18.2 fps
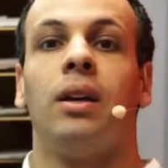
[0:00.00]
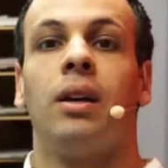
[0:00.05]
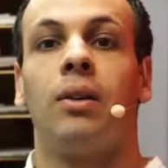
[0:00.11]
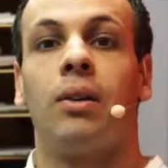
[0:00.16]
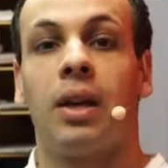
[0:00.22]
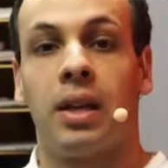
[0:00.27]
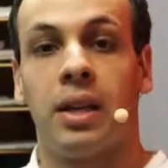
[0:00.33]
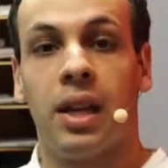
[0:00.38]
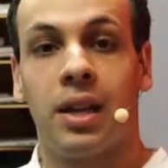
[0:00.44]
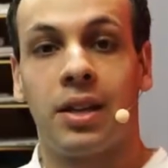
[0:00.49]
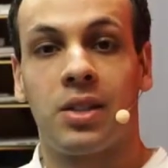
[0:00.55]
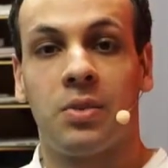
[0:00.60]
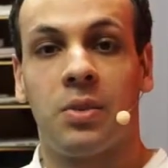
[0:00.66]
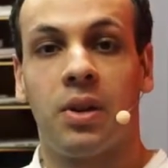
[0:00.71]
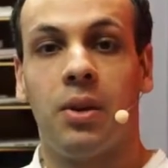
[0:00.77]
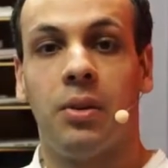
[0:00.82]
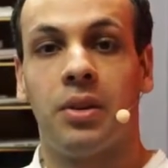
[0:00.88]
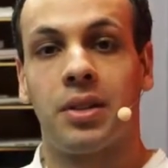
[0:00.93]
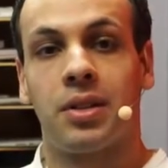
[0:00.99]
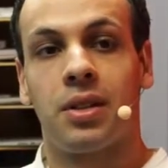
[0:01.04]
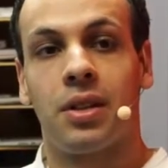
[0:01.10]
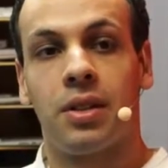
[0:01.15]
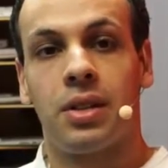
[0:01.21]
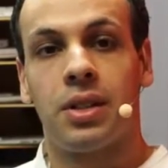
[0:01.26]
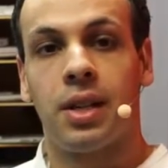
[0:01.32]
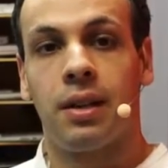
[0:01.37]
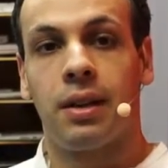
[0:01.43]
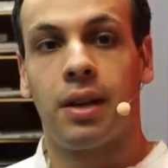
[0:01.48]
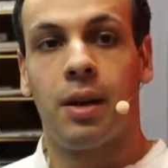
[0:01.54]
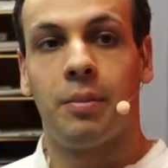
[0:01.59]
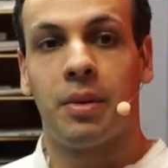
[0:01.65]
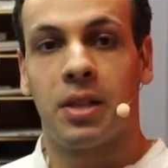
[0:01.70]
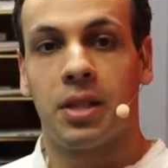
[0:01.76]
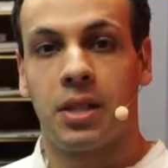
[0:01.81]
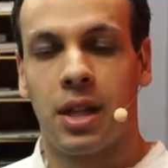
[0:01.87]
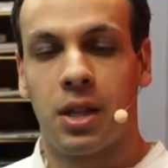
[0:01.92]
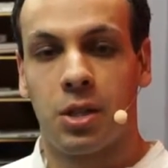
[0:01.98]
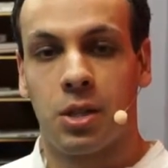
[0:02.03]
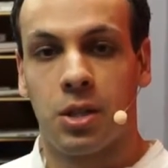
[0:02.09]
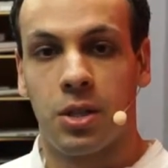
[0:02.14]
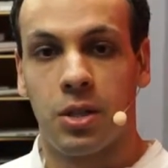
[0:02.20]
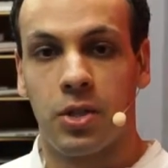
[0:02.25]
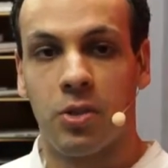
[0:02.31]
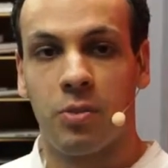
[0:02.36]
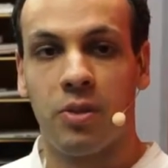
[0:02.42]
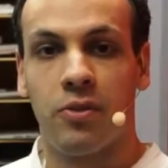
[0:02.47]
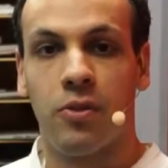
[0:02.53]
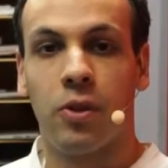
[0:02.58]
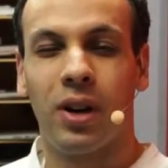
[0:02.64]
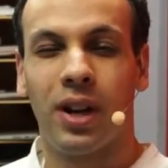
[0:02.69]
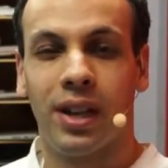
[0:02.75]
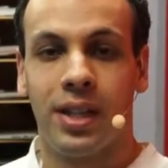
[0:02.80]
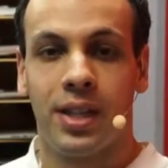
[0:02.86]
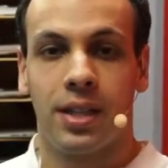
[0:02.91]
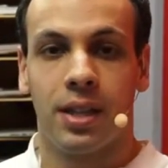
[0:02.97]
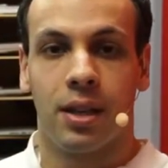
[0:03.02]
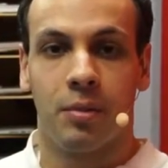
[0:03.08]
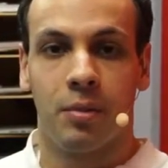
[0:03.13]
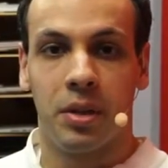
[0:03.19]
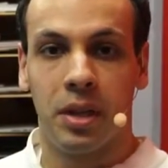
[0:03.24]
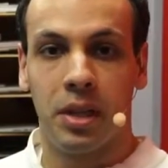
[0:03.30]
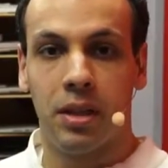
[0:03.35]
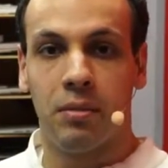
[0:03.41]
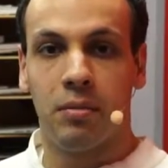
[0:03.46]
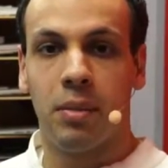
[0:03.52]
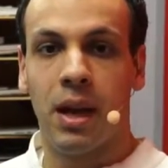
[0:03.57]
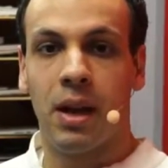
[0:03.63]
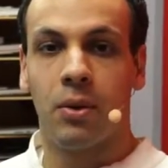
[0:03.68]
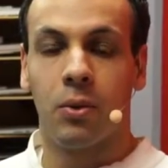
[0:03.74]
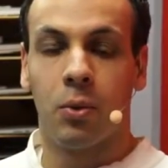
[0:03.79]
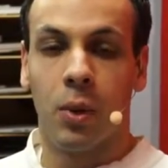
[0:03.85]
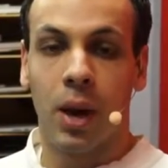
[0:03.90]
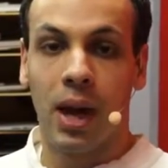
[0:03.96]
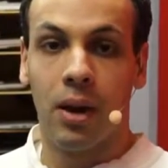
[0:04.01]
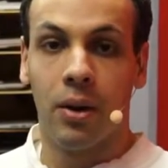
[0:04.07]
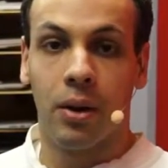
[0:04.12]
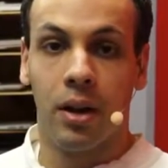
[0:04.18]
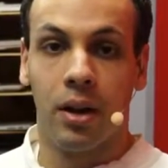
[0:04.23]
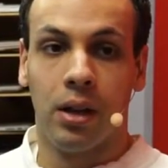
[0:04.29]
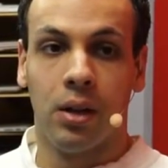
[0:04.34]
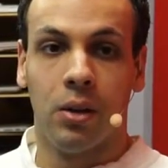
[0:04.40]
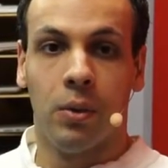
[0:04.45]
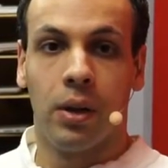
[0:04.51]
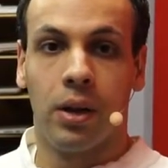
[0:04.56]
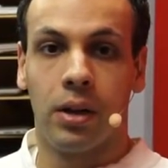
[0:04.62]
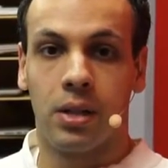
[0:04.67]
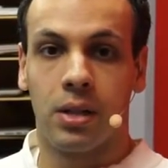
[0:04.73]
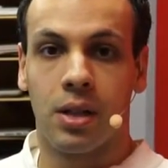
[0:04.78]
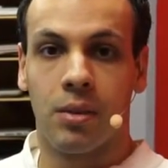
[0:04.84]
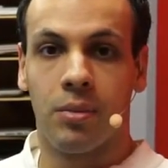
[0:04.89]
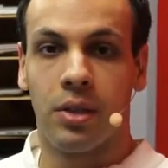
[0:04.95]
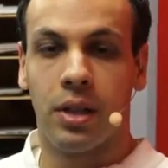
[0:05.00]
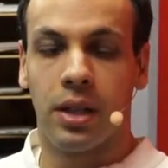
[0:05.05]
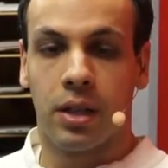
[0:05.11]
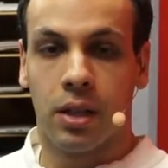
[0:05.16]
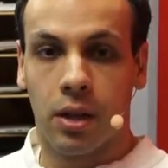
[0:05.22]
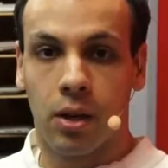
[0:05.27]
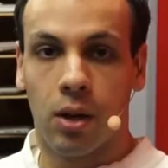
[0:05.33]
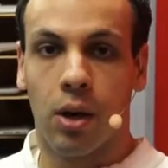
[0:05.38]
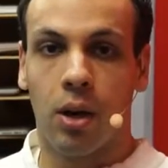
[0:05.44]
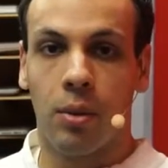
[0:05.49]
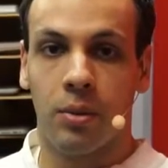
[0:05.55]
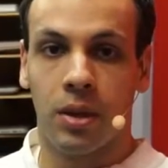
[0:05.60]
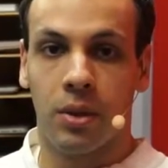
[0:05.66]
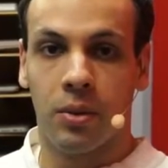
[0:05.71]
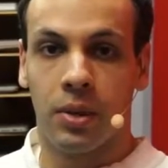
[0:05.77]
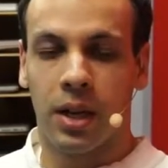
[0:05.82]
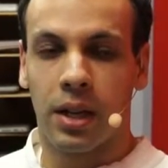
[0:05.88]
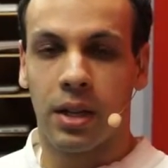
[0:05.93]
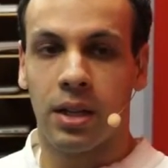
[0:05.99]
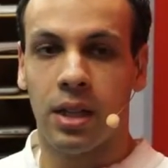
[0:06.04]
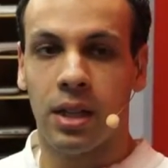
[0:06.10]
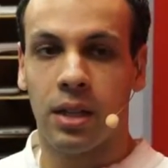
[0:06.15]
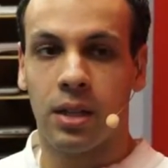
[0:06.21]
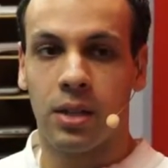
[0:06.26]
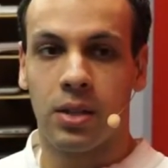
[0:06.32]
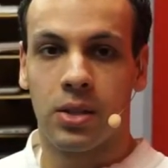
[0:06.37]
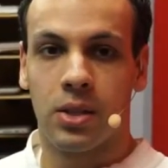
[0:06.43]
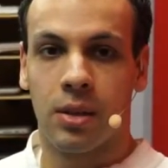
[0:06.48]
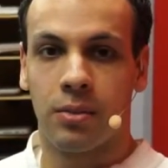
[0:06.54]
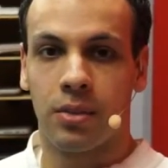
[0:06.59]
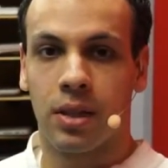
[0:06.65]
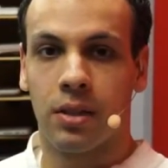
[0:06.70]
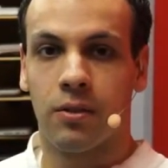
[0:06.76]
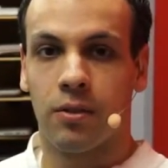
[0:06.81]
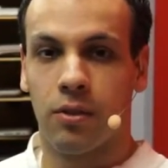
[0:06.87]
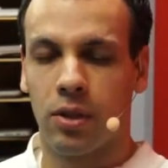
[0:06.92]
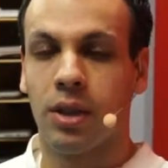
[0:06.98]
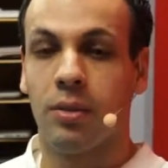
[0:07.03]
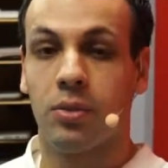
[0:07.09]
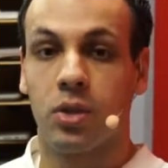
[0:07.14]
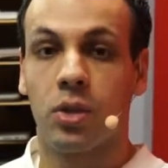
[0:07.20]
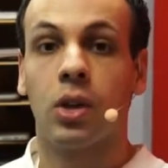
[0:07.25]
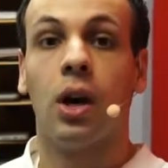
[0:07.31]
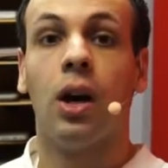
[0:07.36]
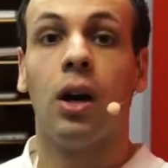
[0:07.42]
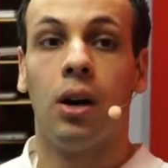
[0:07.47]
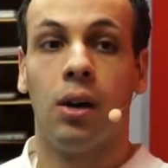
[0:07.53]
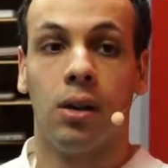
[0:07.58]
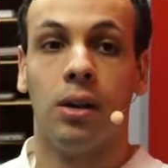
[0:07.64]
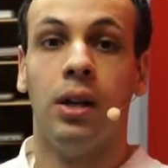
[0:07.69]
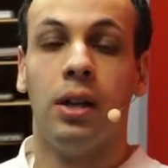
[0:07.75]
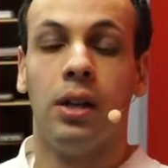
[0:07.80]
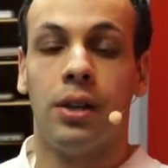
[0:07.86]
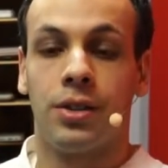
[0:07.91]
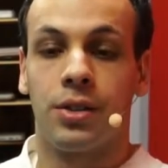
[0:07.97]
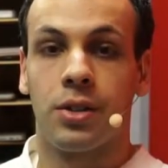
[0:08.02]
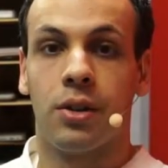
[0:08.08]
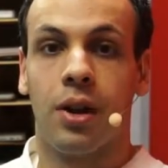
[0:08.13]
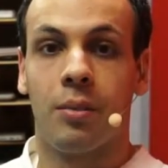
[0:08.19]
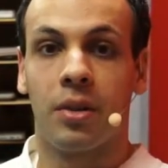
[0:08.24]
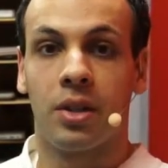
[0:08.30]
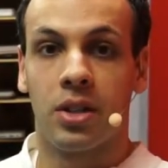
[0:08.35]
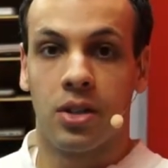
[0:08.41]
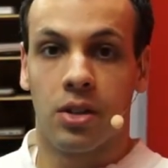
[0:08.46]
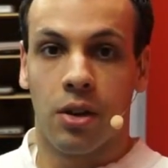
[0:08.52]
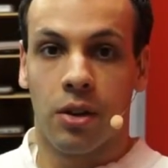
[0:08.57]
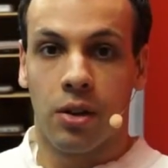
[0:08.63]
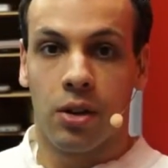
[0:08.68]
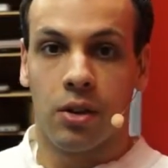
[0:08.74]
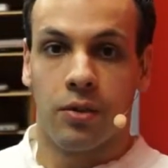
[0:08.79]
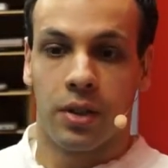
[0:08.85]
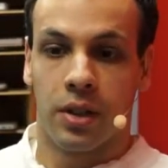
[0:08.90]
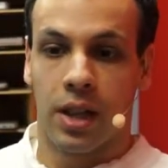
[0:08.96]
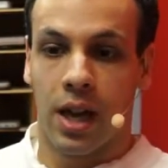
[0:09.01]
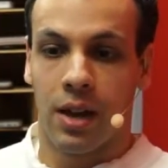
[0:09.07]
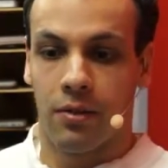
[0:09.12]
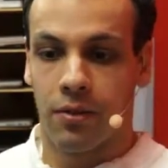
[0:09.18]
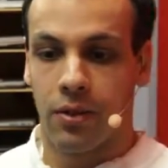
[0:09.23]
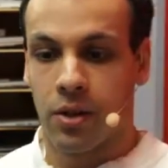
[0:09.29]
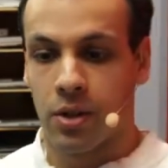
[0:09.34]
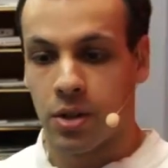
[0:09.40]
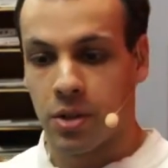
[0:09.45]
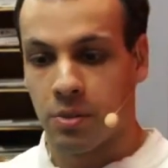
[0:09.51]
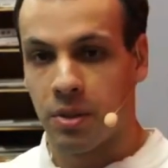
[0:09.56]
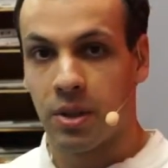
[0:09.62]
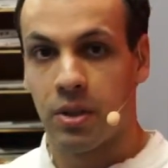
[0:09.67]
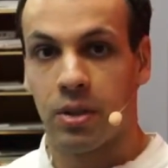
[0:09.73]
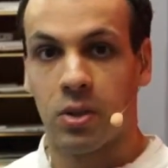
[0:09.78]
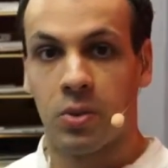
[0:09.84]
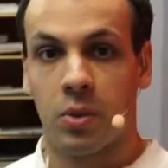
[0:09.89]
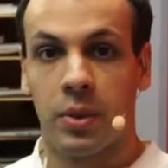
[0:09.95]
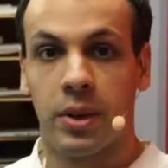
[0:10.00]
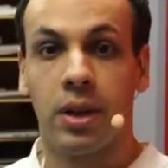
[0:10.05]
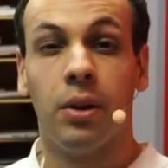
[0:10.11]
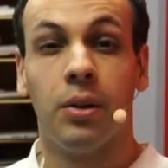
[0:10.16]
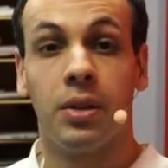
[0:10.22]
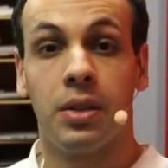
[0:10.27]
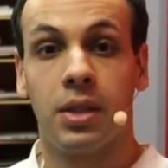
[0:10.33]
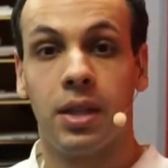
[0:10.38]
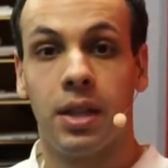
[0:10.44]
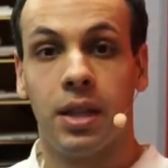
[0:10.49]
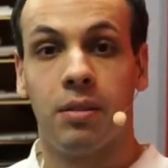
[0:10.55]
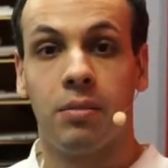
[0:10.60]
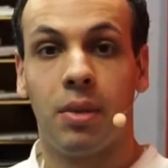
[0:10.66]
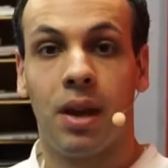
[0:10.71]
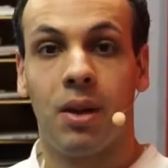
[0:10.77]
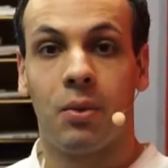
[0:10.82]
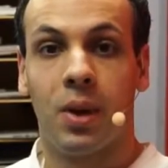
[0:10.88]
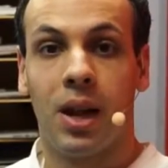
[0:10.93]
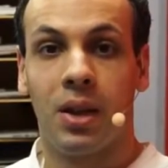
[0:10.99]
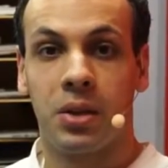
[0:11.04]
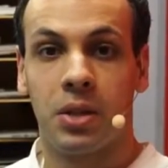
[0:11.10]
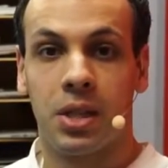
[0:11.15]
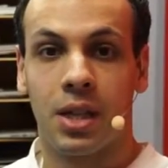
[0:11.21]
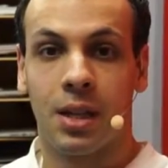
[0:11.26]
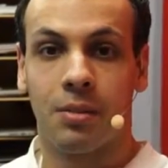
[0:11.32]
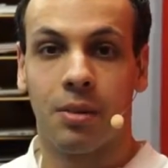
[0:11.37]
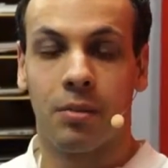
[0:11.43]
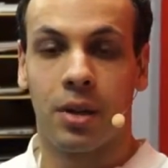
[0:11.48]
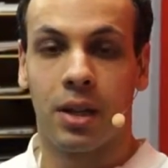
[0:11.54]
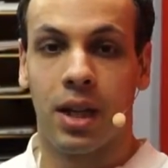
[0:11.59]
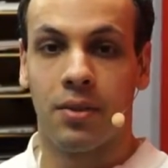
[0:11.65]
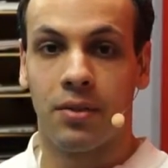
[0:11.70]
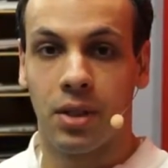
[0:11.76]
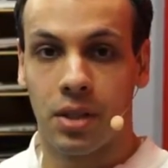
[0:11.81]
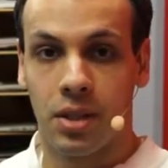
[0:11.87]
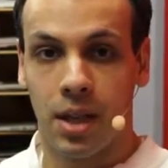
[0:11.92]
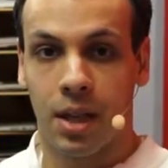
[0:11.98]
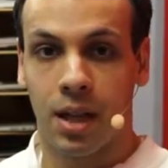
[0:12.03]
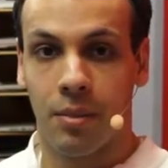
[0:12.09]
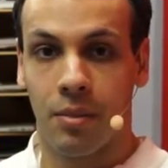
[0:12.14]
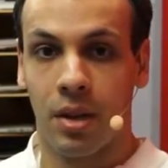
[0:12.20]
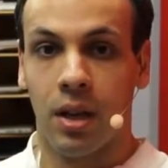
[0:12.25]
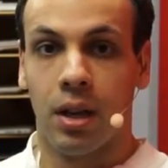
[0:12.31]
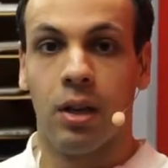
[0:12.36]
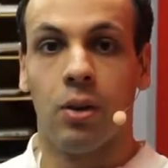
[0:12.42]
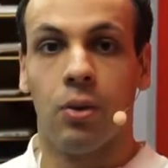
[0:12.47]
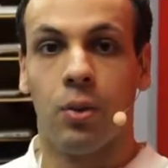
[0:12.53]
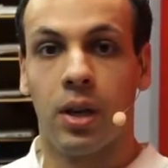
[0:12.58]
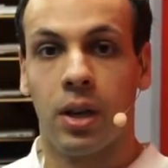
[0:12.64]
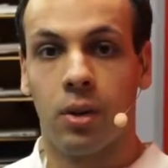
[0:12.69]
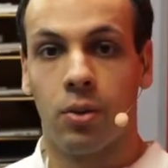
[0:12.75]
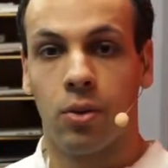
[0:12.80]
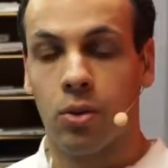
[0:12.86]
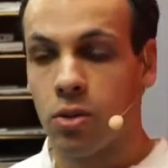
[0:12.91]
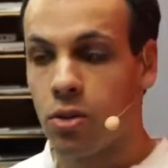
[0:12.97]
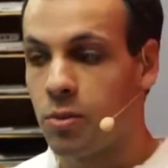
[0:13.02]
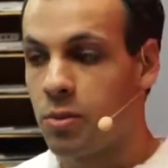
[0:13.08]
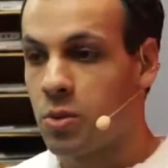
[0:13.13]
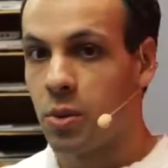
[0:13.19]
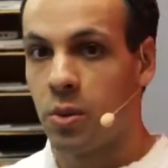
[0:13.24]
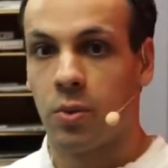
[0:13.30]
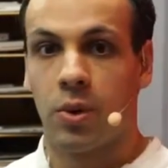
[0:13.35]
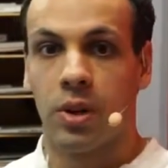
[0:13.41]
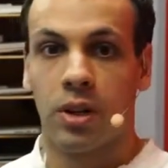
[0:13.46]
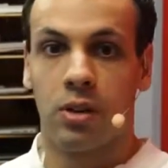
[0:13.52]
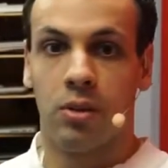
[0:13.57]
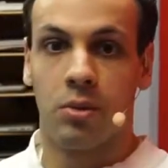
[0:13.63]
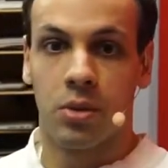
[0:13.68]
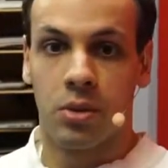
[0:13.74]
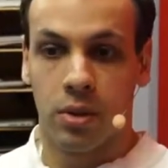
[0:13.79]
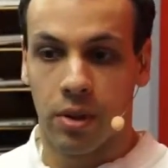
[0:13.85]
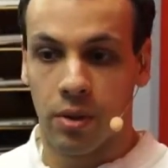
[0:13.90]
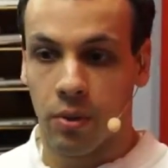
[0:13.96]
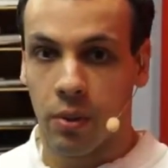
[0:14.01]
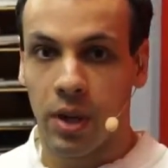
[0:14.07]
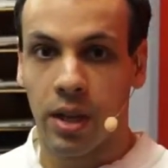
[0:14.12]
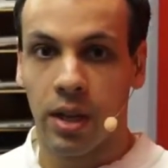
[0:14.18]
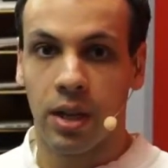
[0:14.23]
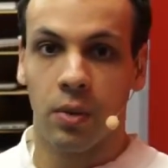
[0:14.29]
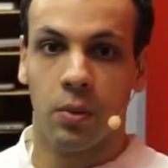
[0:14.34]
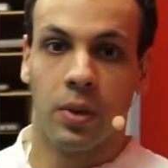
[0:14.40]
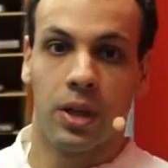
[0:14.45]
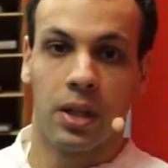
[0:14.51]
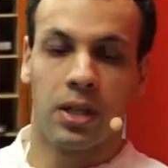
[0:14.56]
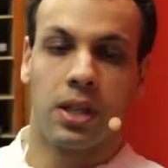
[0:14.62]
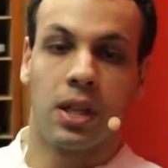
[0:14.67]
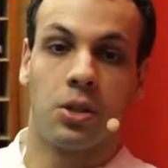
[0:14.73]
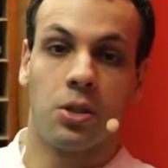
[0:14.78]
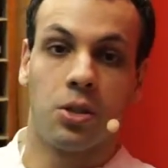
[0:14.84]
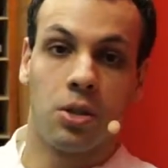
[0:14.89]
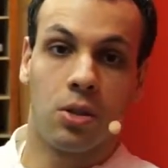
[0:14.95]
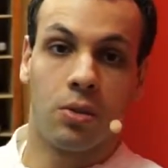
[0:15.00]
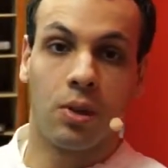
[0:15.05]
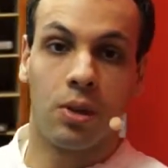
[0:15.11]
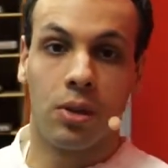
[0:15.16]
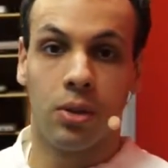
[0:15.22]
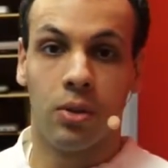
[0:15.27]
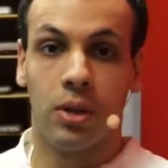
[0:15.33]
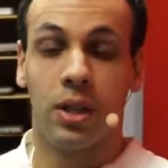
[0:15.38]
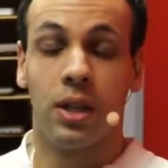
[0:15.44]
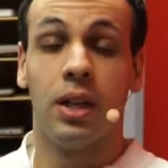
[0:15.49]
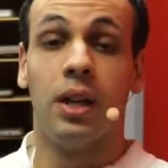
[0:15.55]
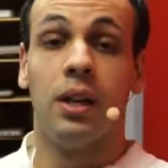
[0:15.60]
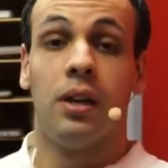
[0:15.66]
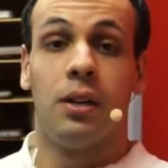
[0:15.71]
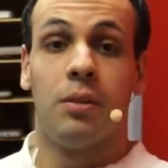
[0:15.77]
All right, next we're going to start setting up extensions. So before I can set up an inbound route where somebody can call me, what I need is something for them to call. So I'm going to start off with that first, because when we go into the inbound route setup, I'm going to have to set up ring groups, what ring groups ring, what extensions are included.